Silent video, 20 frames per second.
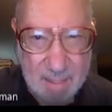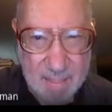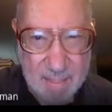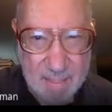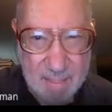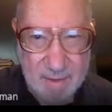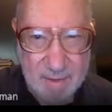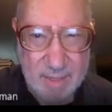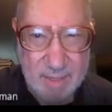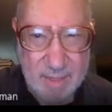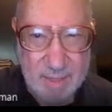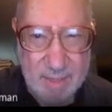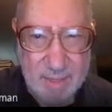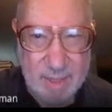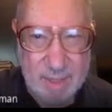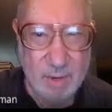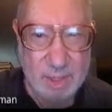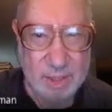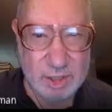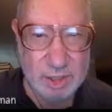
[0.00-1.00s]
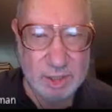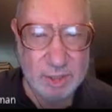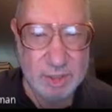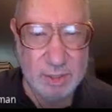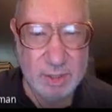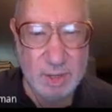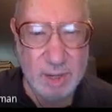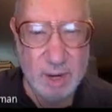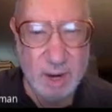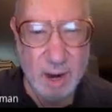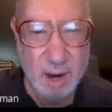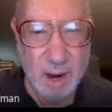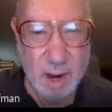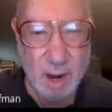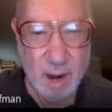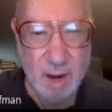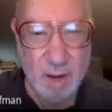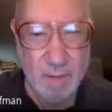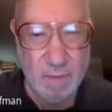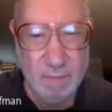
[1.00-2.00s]
There is the question
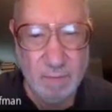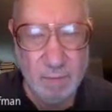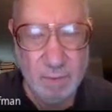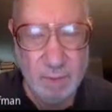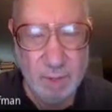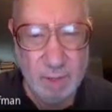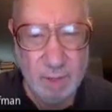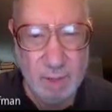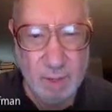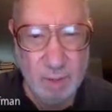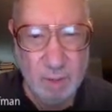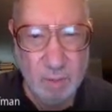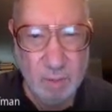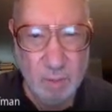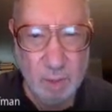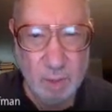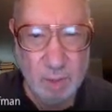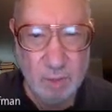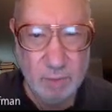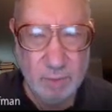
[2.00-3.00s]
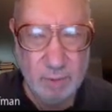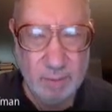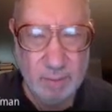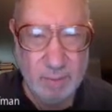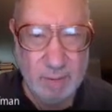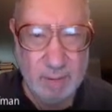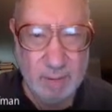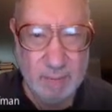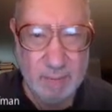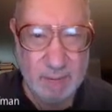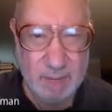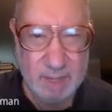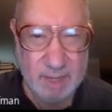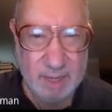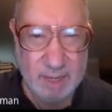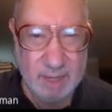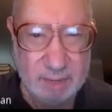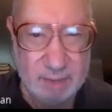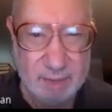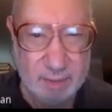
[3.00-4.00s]
of what do we mean by
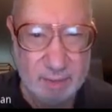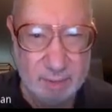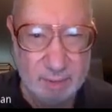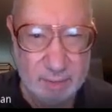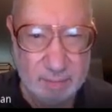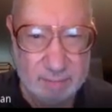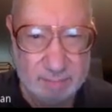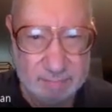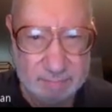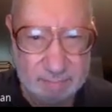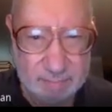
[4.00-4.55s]
the integral?